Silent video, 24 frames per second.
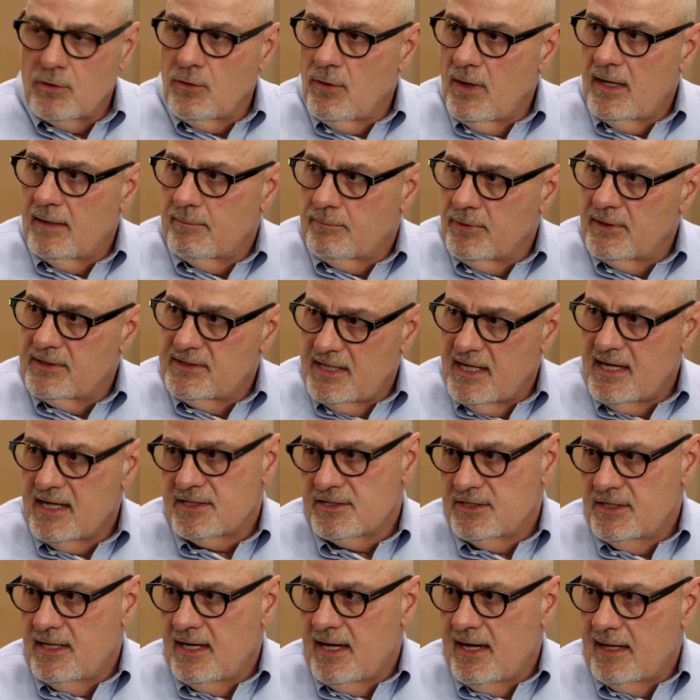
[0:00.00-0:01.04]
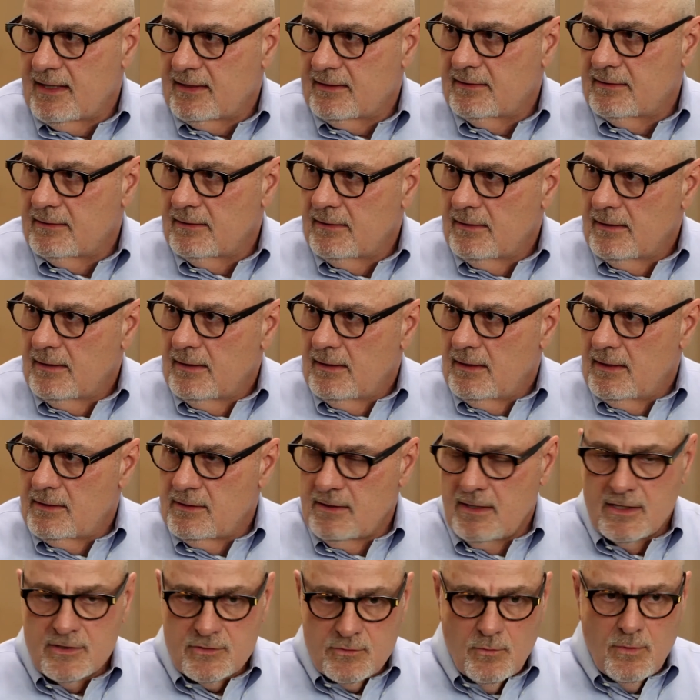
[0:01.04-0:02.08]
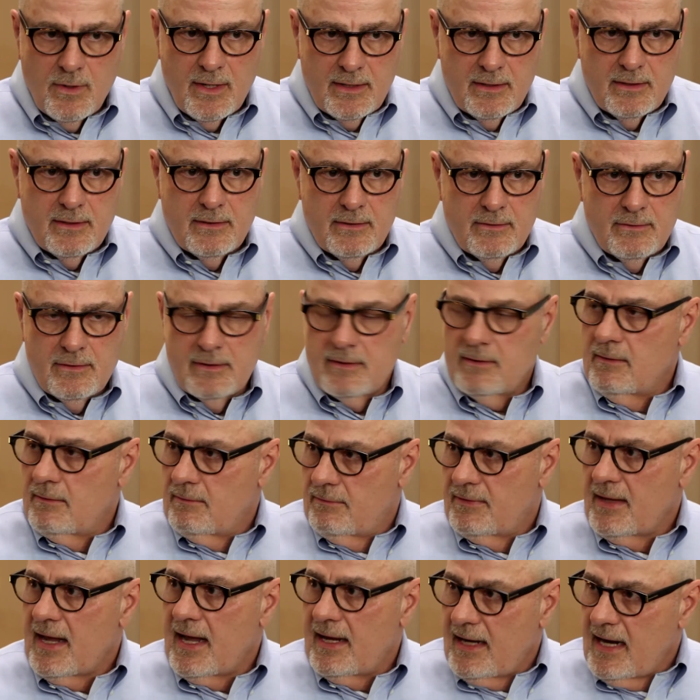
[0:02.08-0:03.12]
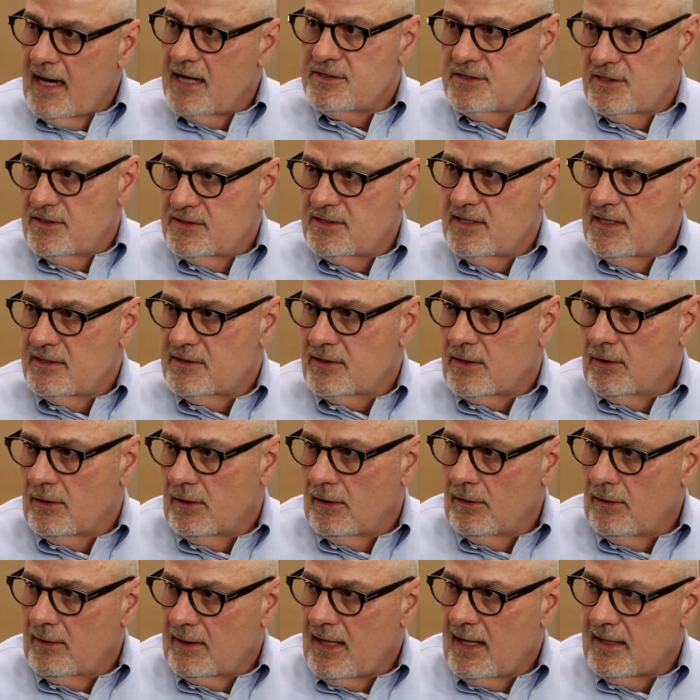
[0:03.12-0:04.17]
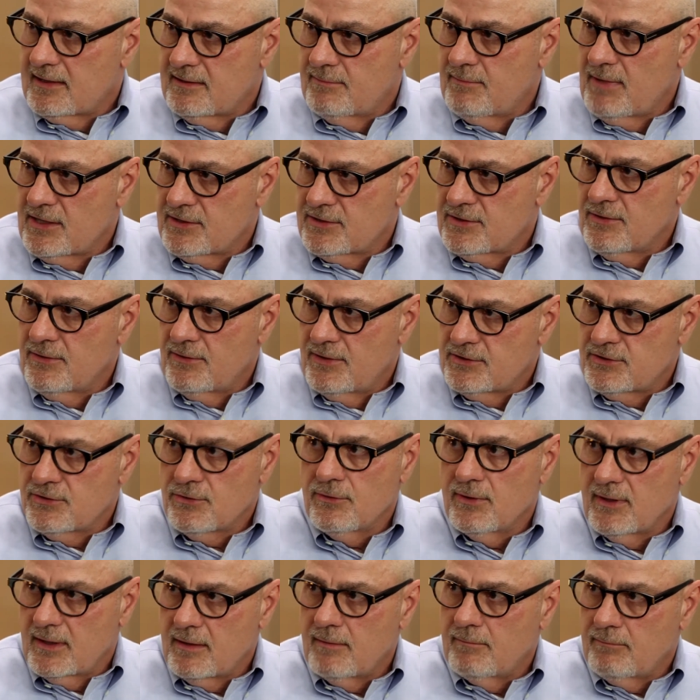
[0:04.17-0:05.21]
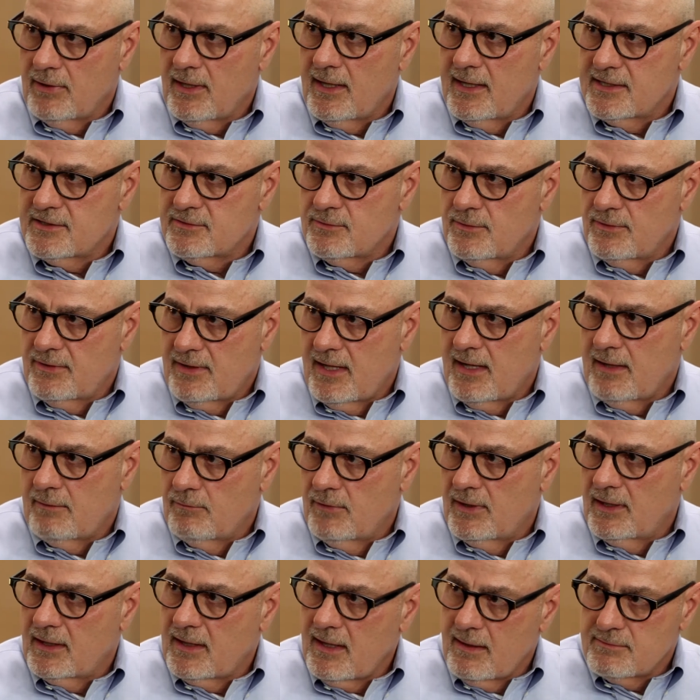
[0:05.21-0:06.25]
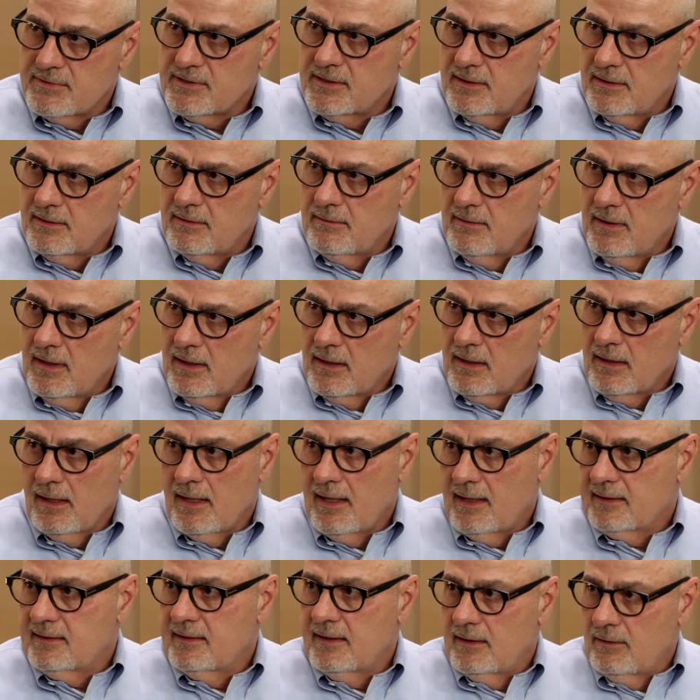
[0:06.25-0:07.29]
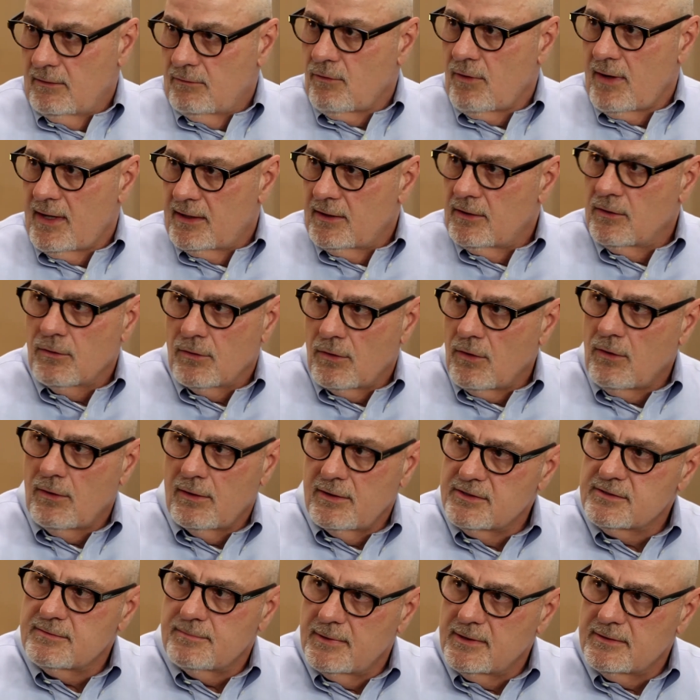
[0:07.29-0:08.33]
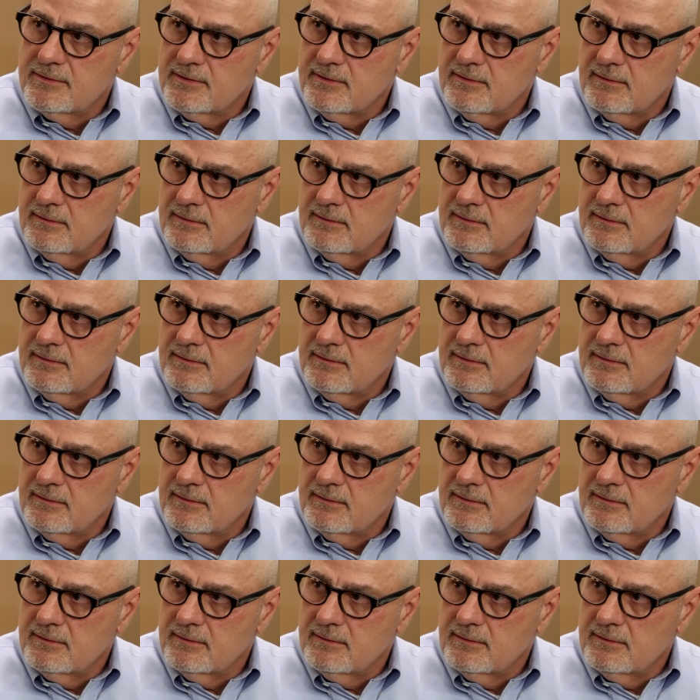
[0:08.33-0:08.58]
Credit Protection Act is what that agency is going to look at to make sure that you're in compliance with that when it comes to collecting creditor garnishments.